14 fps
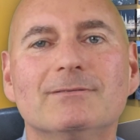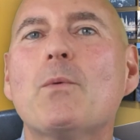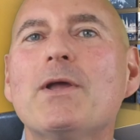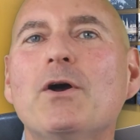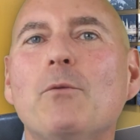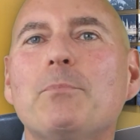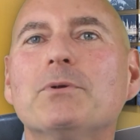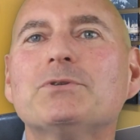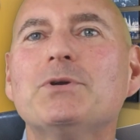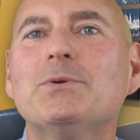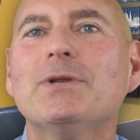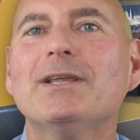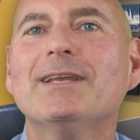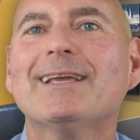We hope you'll
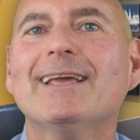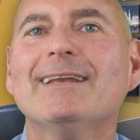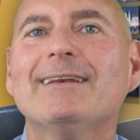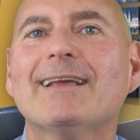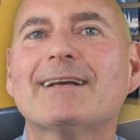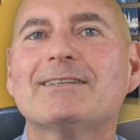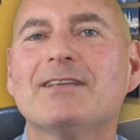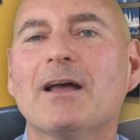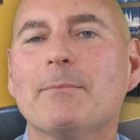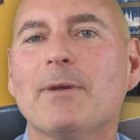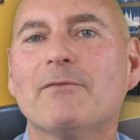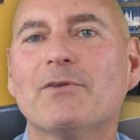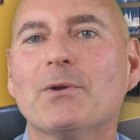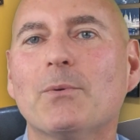tune in again next
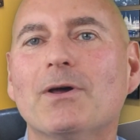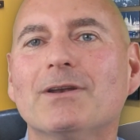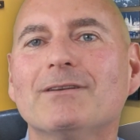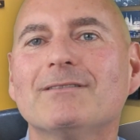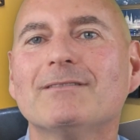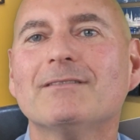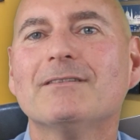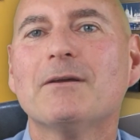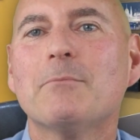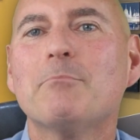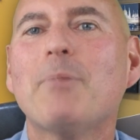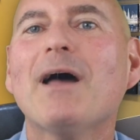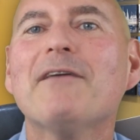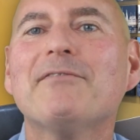time, everyone.
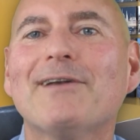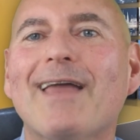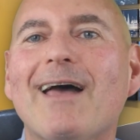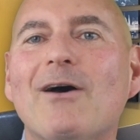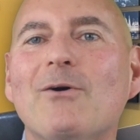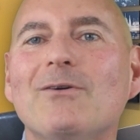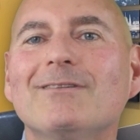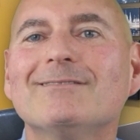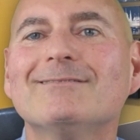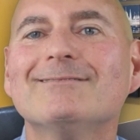Bye for now.